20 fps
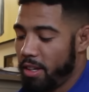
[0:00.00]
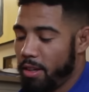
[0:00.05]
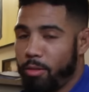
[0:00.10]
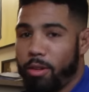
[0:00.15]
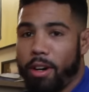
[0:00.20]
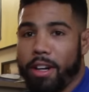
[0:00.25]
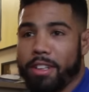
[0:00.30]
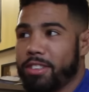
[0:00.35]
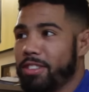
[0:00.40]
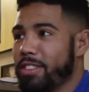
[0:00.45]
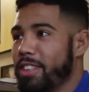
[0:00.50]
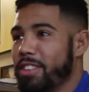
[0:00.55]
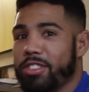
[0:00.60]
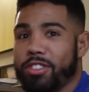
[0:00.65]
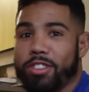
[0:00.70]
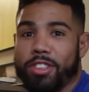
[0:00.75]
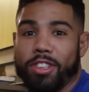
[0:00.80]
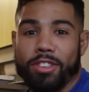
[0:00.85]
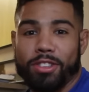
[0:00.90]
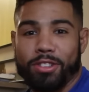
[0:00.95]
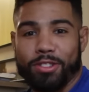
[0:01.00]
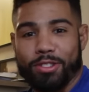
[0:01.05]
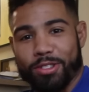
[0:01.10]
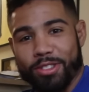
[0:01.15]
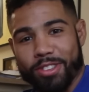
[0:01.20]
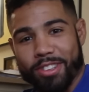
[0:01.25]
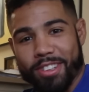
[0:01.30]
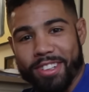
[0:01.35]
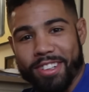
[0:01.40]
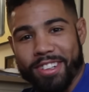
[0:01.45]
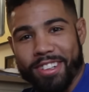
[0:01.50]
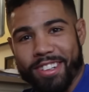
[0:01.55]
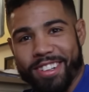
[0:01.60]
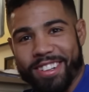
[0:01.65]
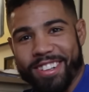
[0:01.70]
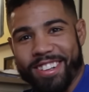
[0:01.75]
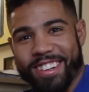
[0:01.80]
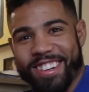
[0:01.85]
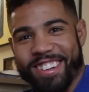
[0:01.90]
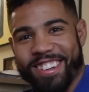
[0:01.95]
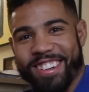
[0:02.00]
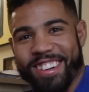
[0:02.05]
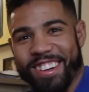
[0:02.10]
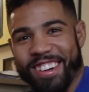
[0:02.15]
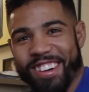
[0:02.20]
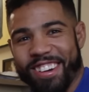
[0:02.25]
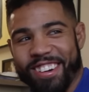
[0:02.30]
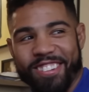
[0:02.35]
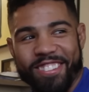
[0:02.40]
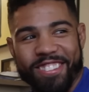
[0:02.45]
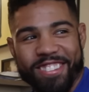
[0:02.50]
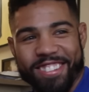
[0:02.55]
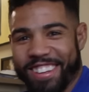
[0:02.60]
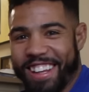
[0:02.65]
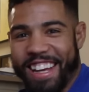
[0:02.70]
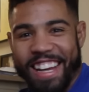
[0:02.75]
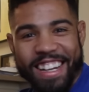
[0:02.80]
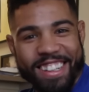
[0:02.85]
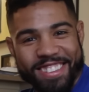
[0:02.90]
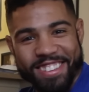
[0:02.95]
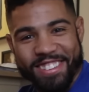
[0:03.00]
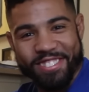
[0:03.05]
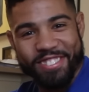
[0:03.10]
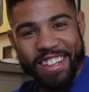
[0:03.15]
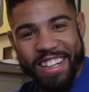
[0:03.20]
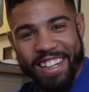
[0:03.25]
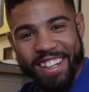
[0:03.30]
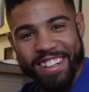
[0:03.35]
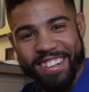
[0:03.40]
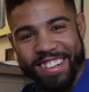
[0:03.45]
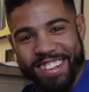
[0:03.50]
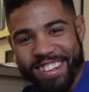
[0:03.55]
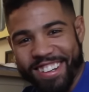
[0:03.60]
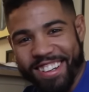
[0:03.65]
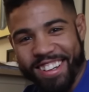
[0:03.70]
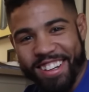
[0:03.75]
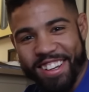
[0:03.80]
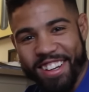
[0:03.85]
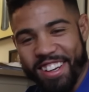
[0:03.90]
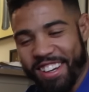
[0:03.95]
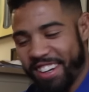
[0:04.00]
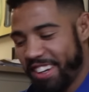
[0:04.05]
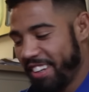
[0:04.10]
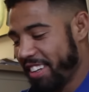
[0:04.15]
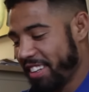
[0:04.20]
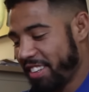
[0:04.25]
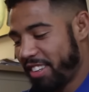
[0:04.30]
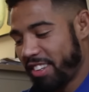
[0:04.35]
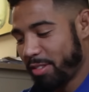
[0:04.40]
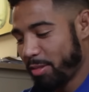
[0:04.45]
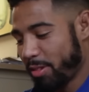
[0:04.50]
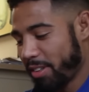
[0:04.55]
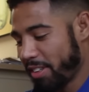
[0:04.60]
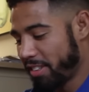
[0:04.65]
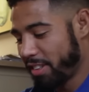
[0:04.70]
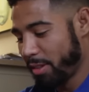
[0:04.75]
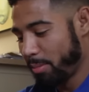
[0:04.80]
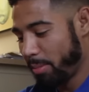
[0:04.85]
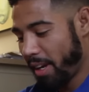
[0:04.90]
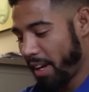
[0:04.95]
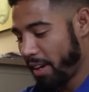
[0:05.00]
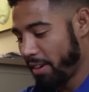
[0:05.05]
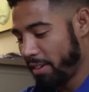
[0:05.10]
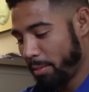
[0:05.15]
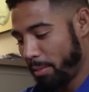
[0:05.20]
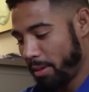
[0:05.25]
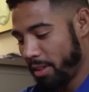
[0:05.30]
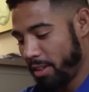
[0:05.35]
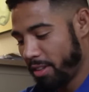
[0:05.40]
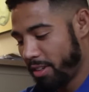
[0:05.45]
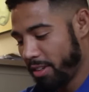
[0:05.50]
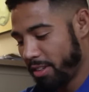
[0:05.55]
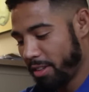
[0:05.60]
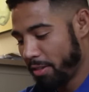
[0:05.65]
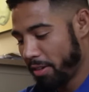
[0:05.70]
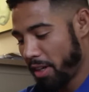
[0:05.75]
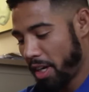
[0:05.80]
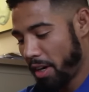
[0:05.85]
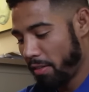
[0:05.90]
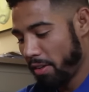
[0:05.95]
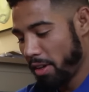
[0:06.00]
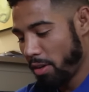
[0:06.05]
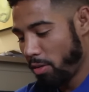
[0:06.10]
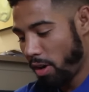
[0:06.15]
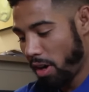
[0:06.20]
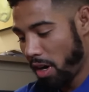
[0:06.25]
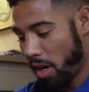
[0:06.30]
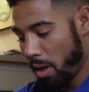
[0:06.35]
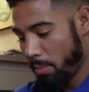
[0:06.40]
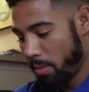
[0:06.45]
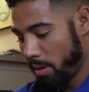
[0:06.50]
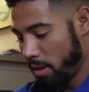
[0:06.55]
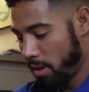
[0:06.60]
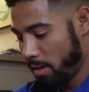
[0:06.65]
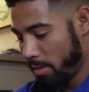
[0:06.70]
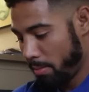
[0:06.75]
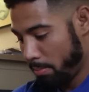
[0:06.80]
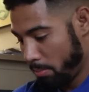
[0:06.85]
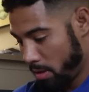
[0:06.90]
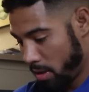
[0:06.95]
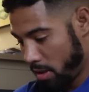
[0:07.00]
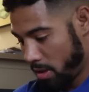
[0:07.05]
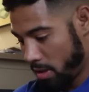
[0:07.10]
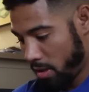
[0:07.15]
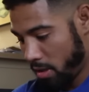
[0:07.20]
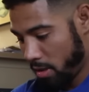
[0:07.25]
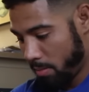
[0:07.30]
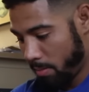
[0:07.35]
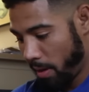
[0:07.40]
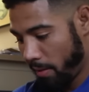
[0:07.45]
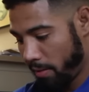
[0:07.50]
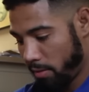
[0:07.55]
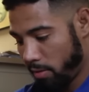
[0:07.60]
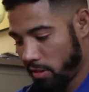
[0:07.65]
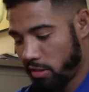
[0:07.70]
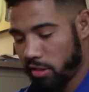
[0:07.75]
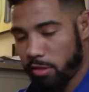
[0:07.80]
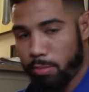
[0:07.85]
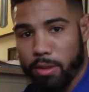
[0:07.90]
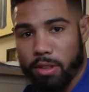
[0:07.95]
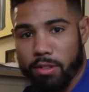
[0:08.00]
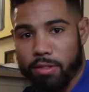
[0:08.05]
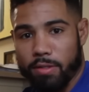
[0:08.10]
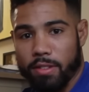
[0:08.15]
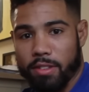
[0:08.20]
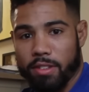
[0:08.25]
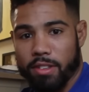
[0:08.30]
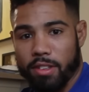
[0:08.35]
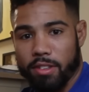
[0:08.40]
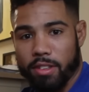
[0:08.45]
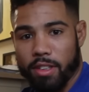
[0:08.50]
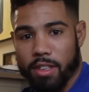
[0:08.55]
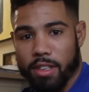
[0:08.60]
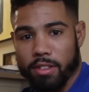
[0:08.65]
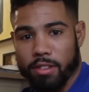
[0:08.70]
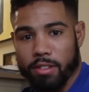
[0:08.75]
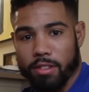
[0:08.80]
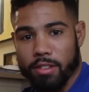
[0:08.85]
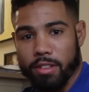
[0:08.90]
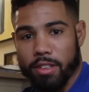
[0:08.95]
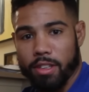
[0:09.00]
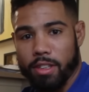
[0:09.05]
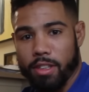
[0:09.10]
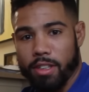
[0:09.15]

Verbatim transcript: Watching Ninja Turtles. Relaxing, man. This is what it's about. I mean, you could do whatever you want, but um, I have the recipes for success.